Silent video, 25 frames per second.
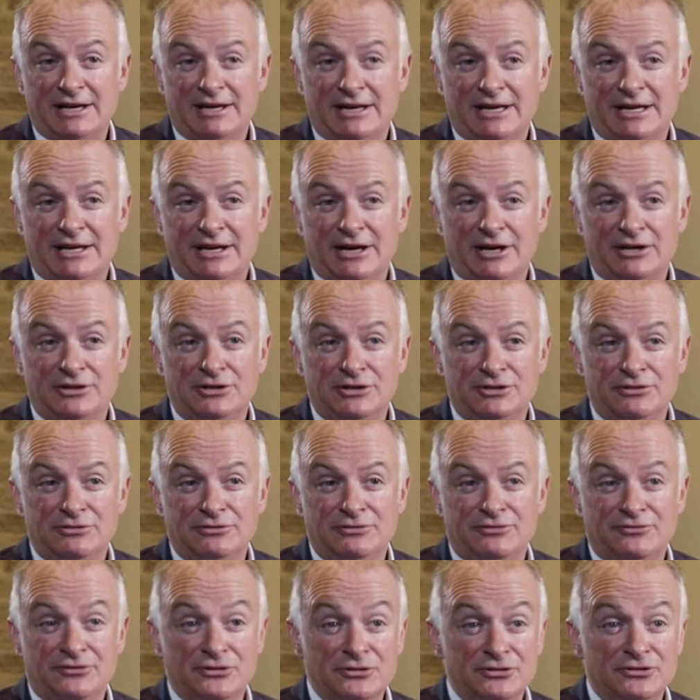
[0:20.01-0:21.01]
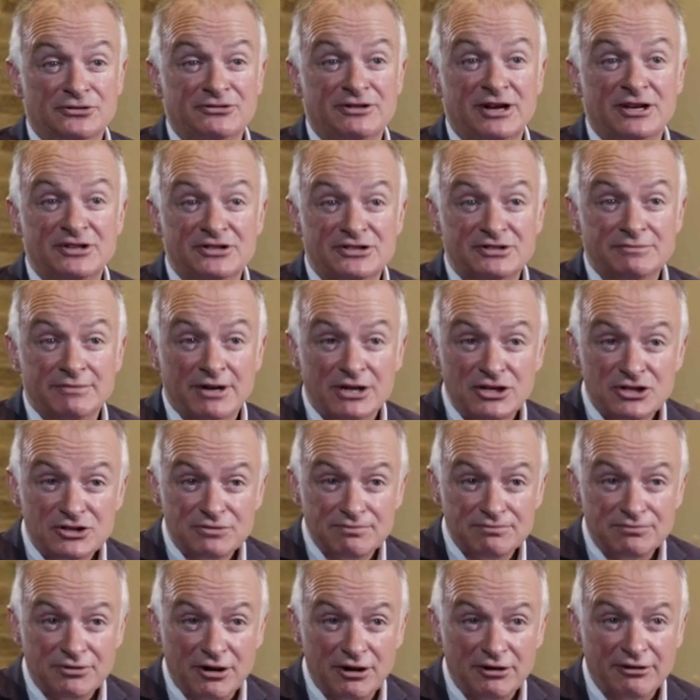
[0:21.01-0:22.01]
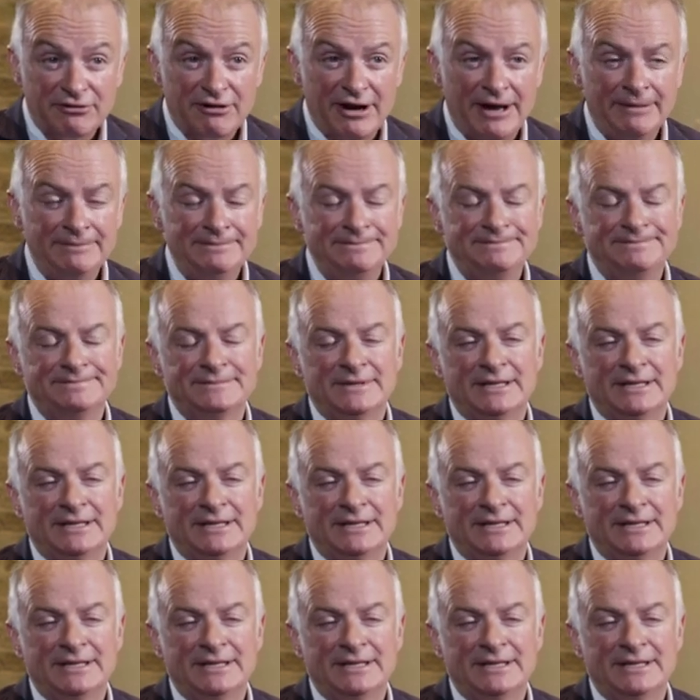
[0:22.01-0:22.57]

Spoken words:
in our new food transformation program